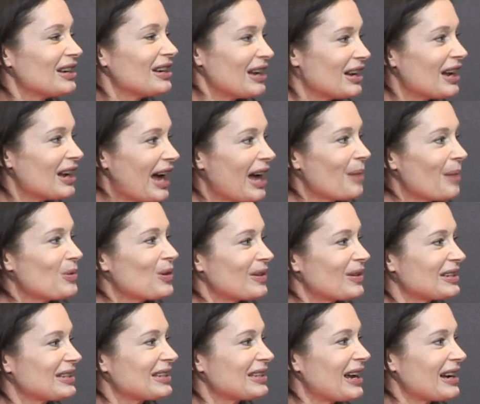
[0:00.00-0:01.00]
help you
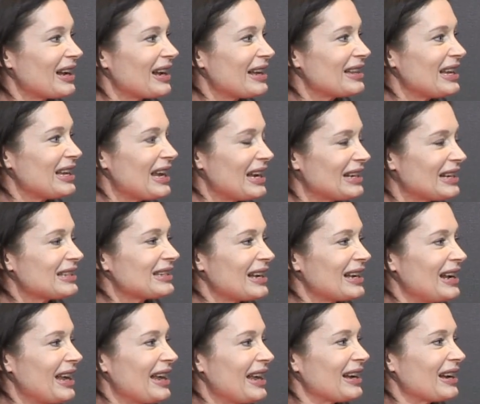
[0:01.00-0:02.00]
understand like the
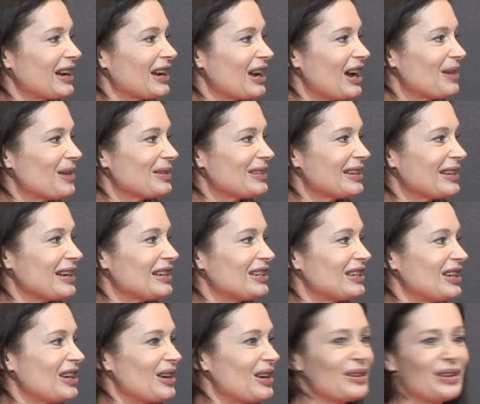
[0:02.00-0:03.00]
interlink. And I was saying
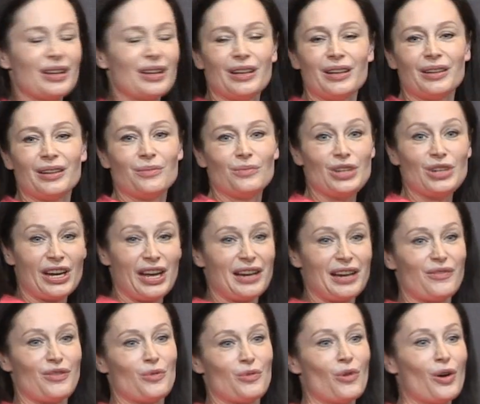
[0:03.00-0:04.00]
to you, you can
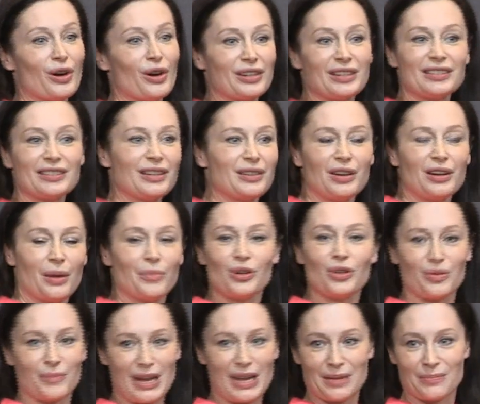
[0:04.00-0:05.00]
if you want, because you know I'm not
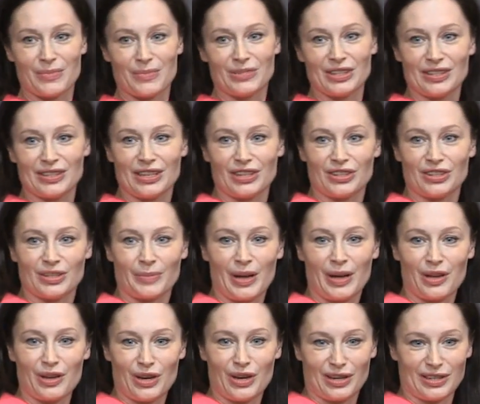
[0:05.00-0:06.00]
going to make decisions
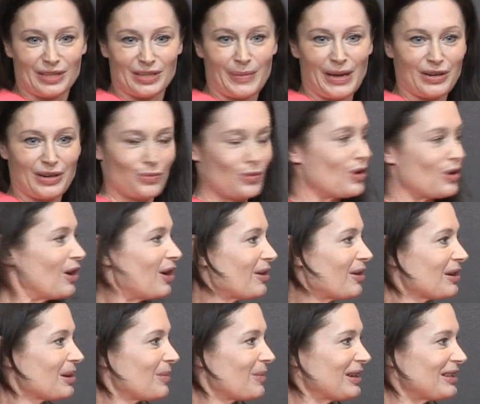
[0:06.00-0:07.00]
about who can spend what.
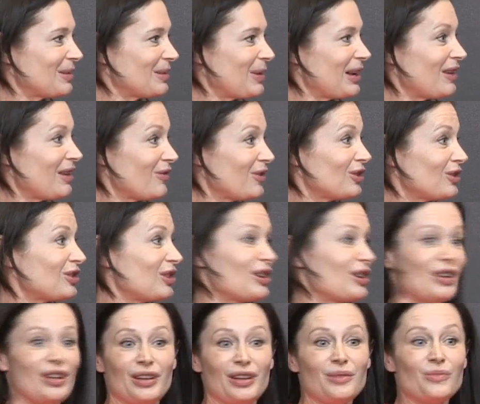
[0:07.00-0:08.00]
But I said, but if you
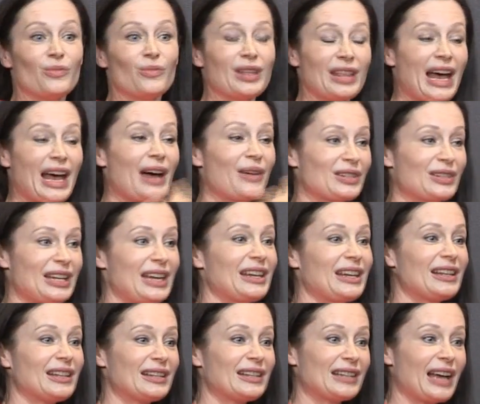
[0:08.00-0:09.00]
do, without
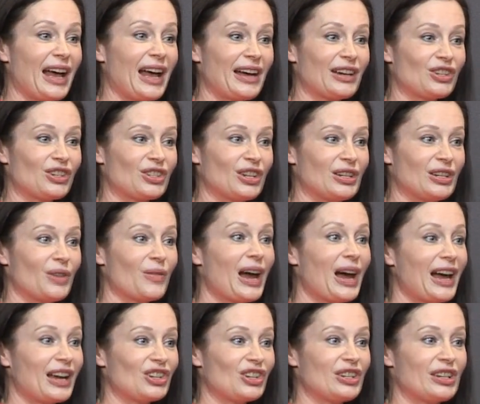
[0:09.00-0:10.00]
taking this action, you're
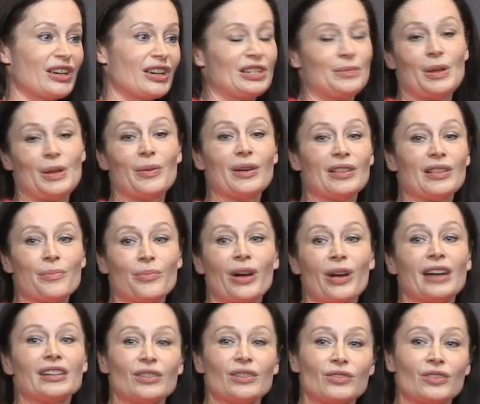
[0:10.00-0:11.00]
actually going to be putting the
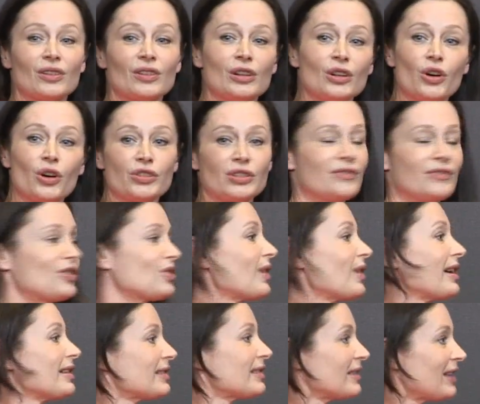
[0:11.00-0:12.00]
brand under a lot of
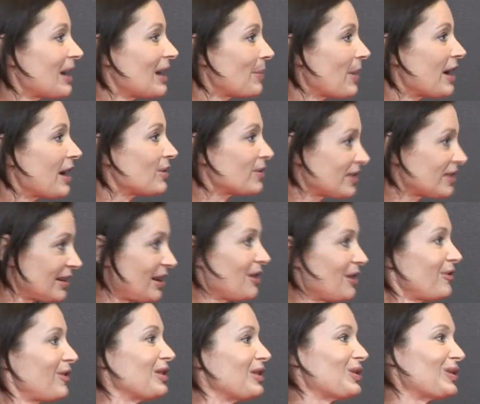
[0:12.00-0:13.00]
stress and thereby
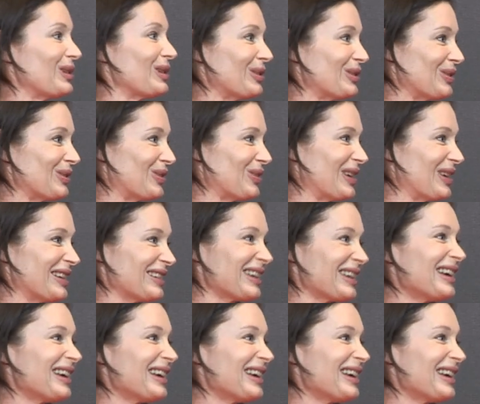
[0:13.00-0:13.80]
yourself under a lot of stress.